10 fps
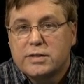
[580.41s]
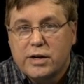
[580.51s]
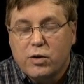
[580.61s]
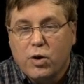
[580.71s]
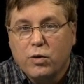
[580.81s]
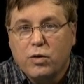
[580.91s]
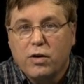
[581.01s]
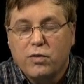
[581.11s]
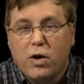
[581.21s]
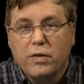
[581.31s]
Zero
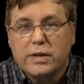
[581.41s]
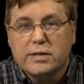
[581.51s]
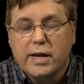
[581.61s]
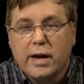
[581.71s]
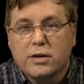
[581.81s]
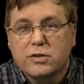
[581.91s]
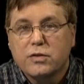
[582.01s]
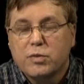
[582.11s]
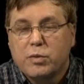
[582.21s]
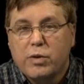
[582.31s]
of all these
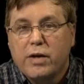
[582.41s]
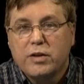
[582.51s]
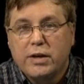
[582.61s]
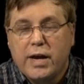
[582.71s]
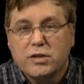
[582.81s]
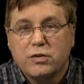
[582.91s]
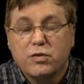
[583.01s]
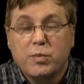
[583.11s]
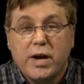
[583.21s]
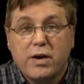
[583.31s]
counts from around the
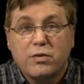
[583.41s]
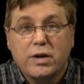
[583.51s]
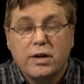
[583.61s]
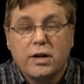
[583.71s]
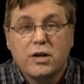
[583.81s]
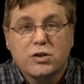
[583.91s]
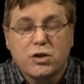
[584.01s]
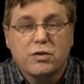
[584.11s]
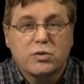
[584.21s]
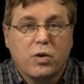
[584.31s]
nation, from every
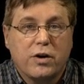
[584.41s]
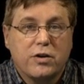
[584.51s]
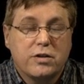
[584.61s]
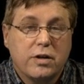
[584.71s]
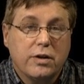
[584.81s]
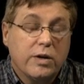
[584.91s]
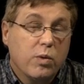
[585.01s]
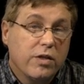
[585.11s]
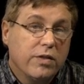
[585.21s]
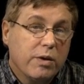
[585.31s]
surface water utility,
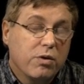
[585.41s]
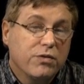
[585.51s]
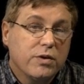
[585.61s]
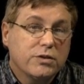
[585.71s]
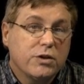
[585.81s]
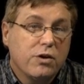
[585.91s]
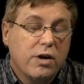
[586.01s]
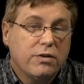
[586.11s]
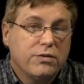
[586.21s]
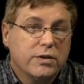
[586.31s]
whether they were filtered
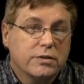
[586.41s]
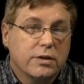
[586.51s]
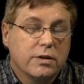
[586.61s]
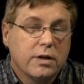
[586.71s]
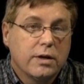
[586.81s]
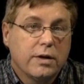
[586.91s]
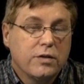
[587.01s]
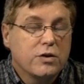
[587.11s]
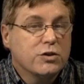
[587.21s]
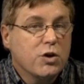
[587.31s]
or unfiltered.
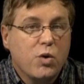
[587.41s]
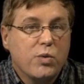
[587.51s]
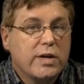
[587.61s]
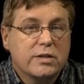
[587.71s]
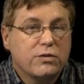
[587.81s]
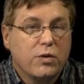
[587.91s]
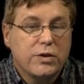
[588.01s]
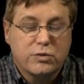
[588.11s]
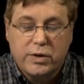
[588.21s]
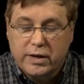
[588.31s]
There's no reason
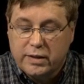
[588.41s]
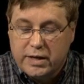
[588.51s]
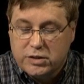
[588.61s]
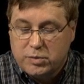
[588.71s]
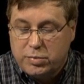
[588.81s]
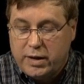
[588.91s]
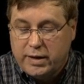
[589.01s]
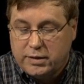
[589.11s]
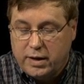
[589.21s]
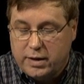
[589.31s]
for this regulation
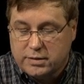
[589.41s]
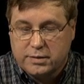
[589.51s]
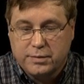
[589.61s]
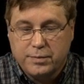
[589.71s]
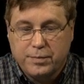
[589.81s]
applying to us.